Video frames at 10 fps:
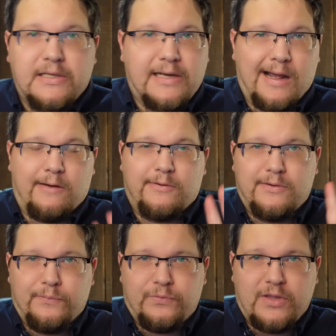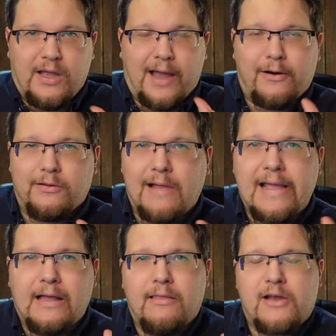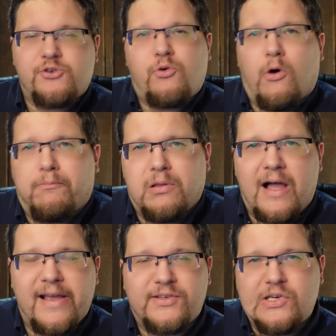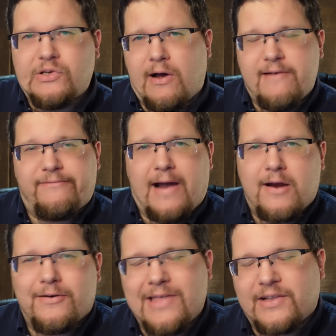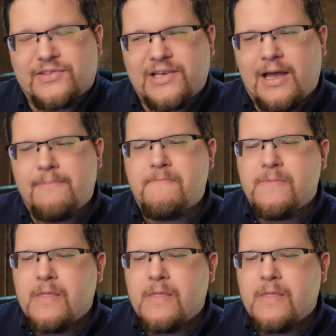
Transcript: Now, I don't like electrical appliances on fire. That's, uh,